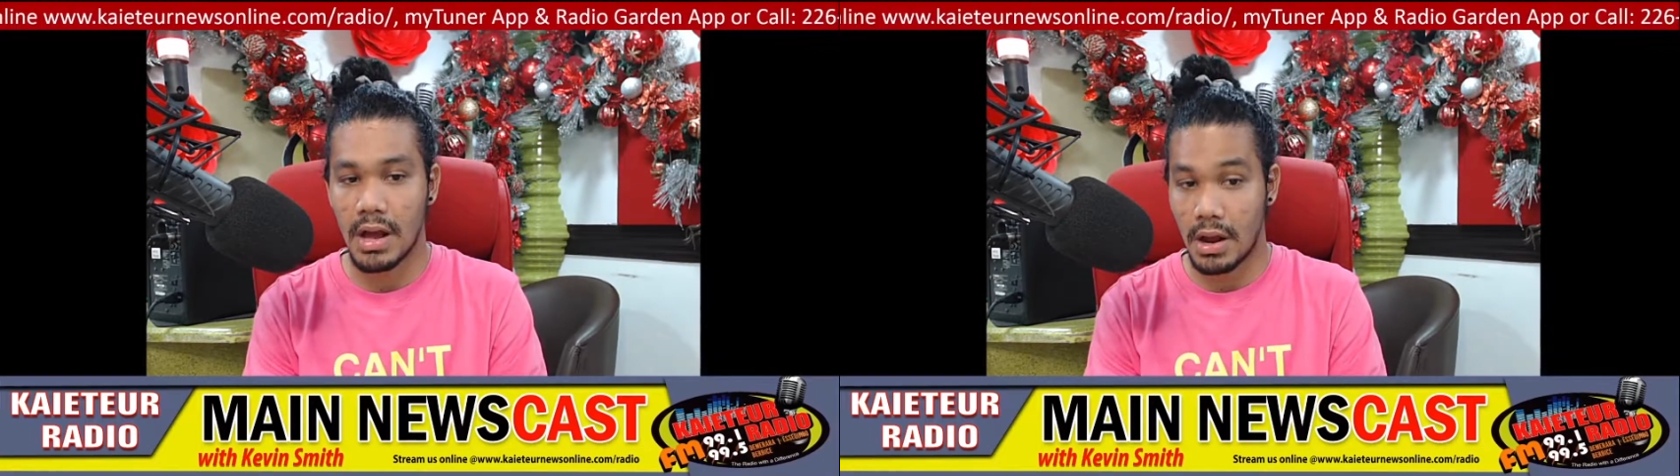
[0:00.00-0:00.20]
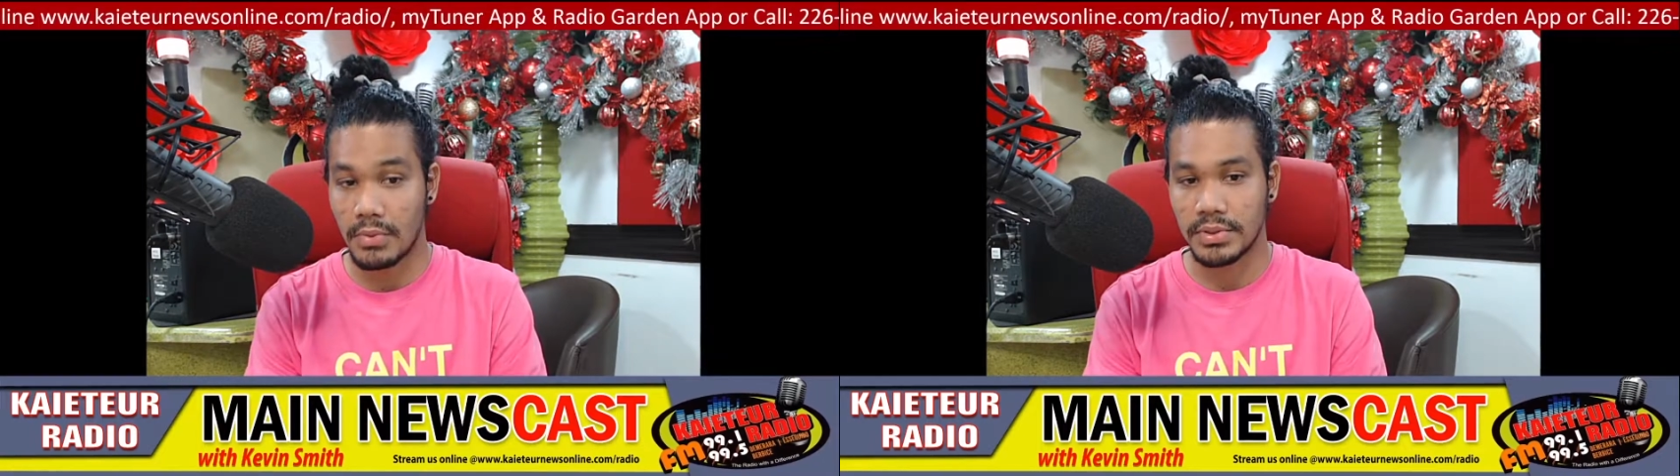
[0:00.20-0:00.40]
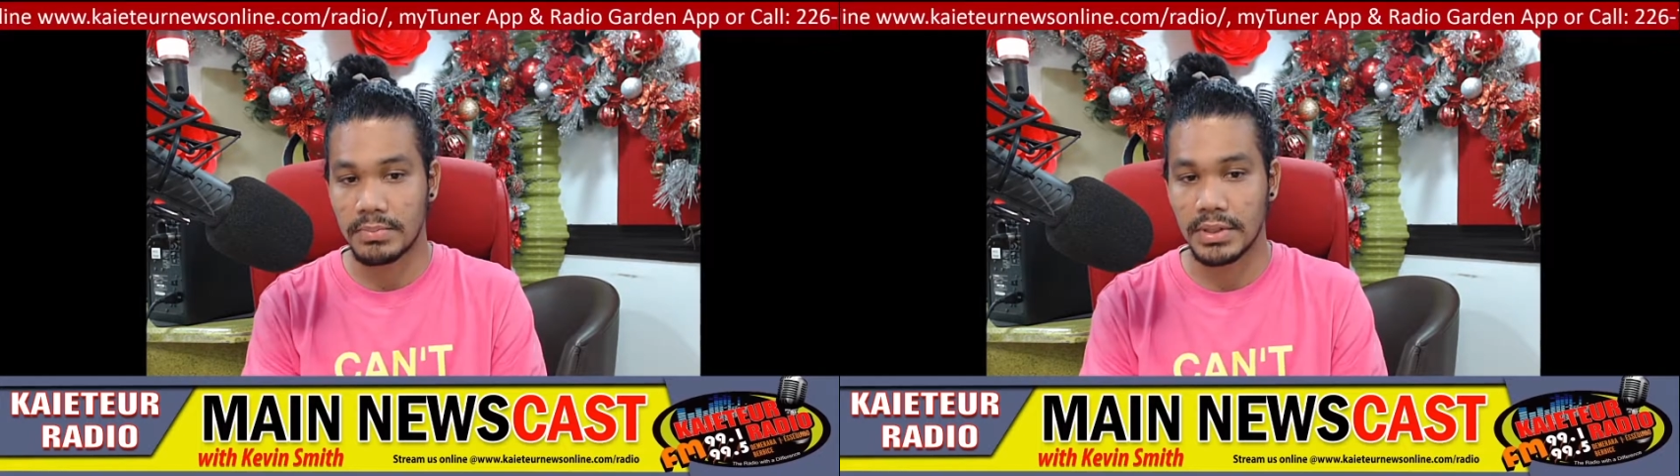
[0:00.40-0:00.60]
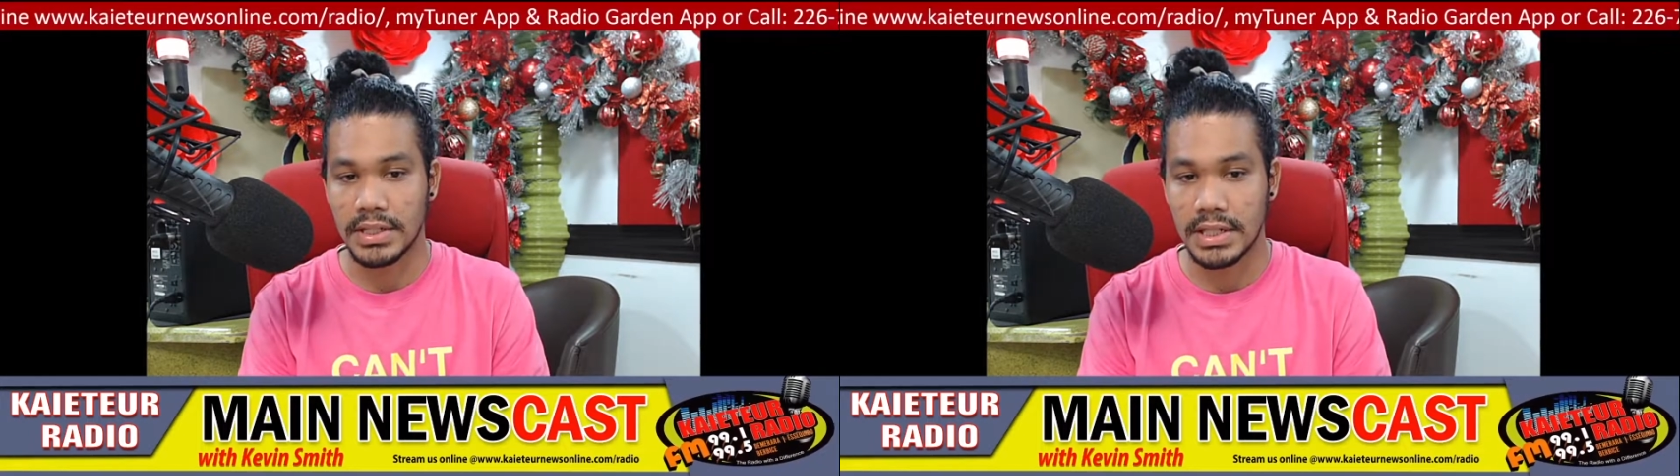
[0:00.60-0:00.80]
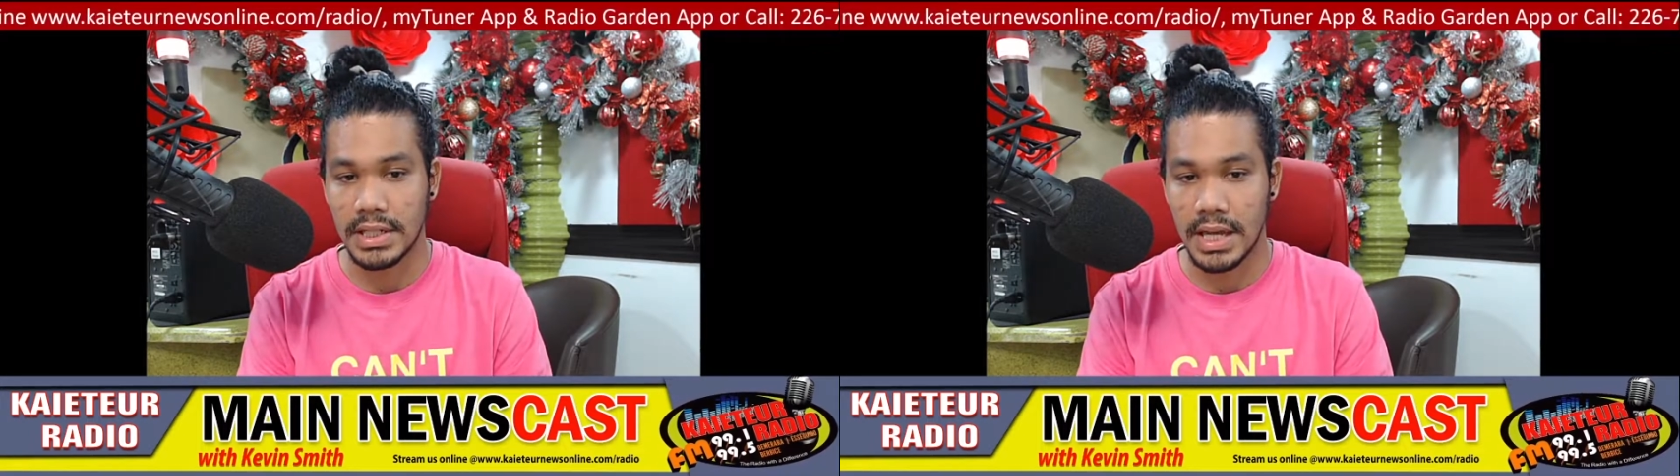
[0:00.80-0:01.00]

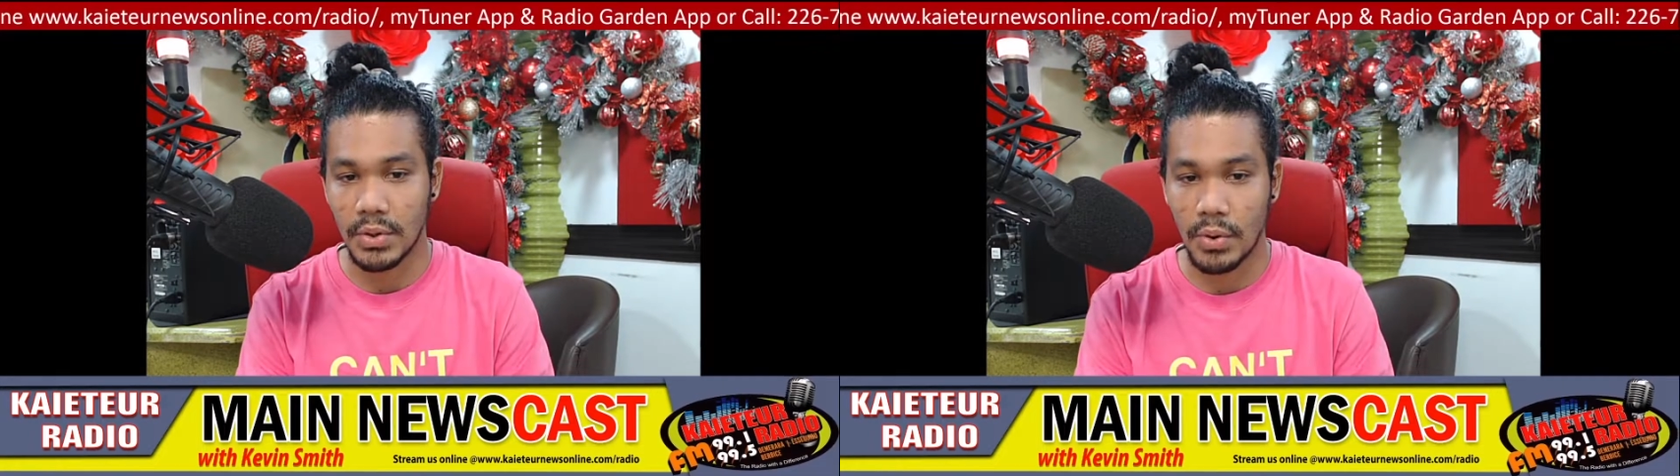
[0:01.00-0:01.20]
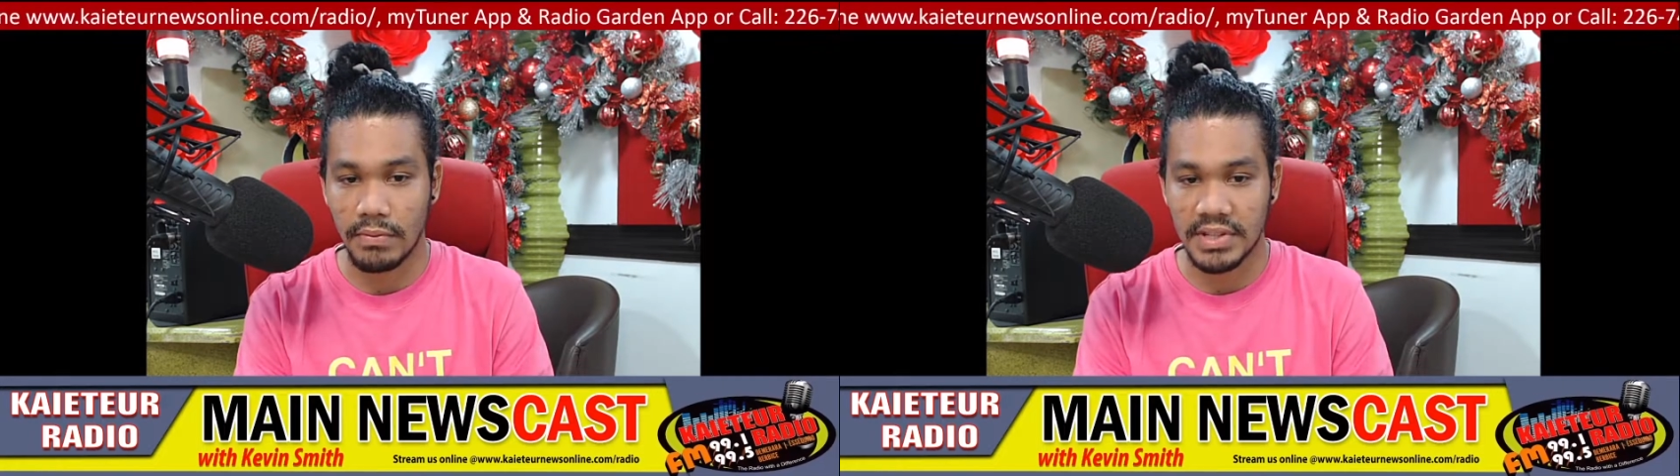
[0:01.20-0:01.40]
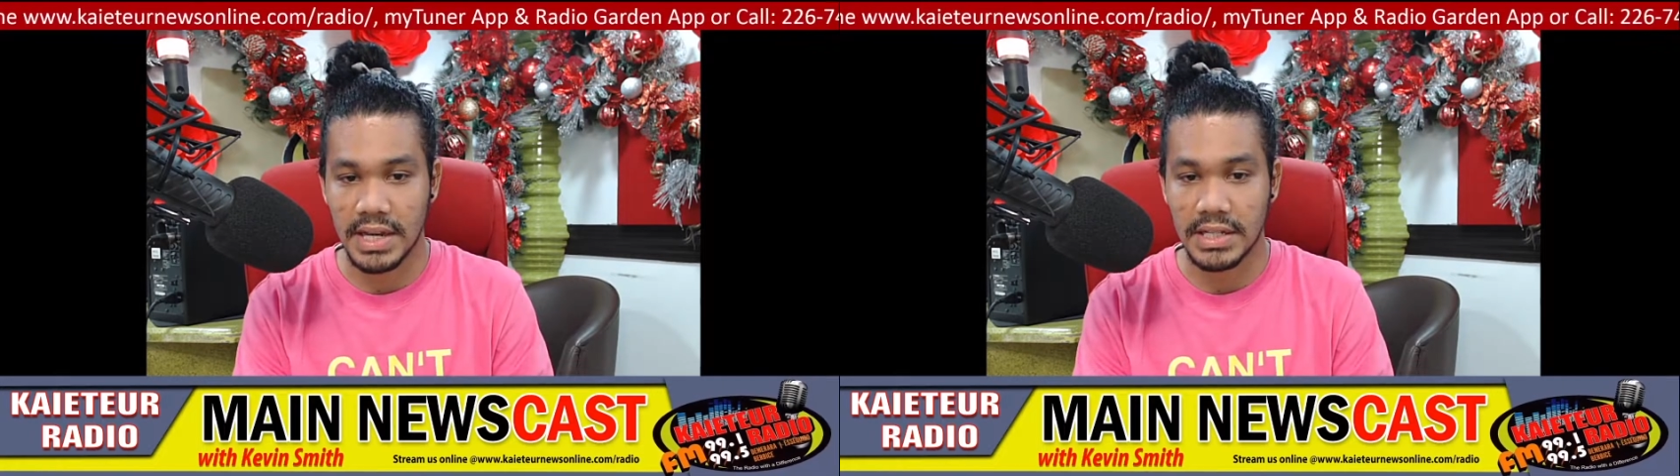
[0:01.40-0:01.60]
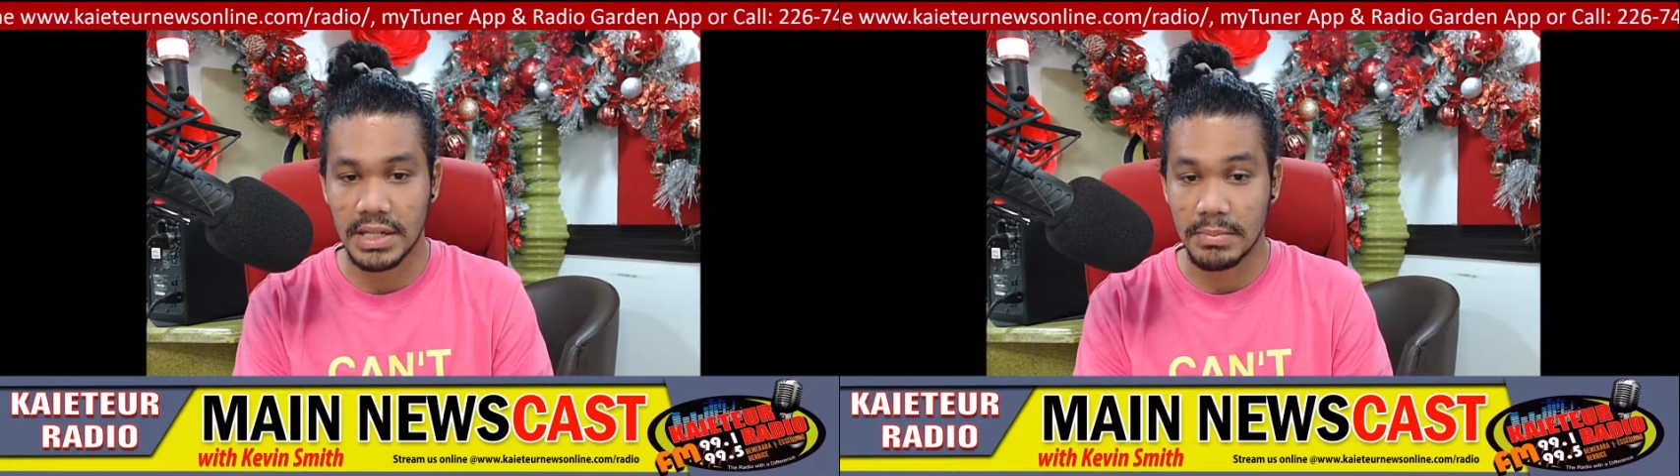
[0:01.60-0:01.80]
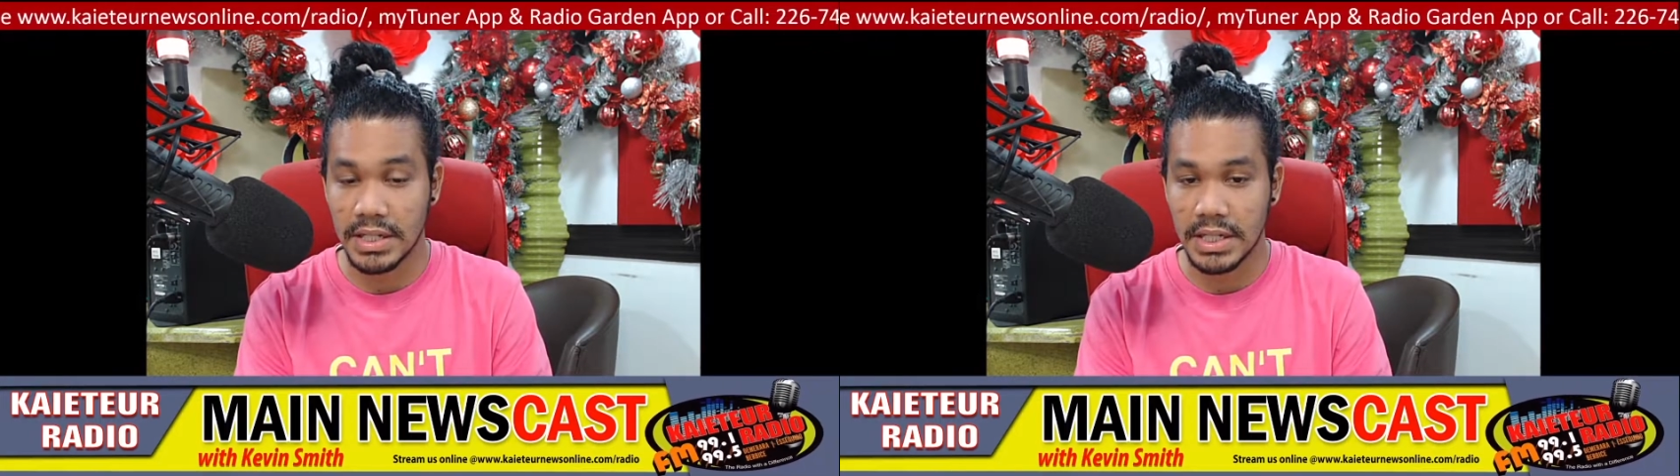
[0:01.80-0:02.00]
Accountability and Oversight
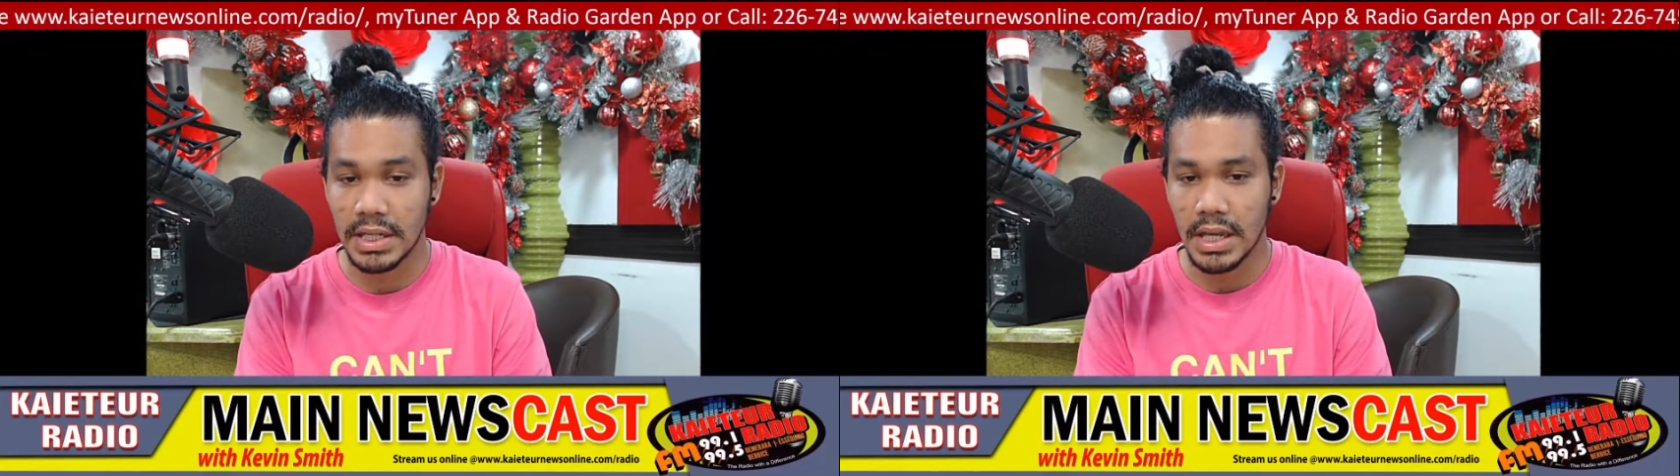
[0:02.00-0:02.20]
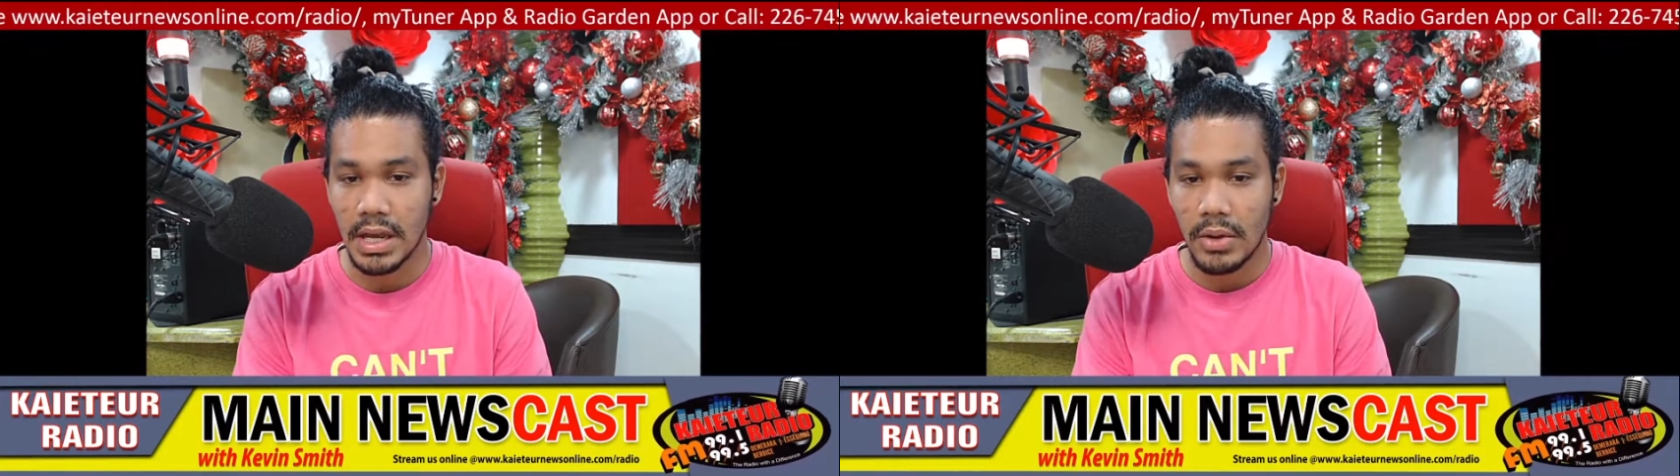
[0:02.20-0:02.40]
Committee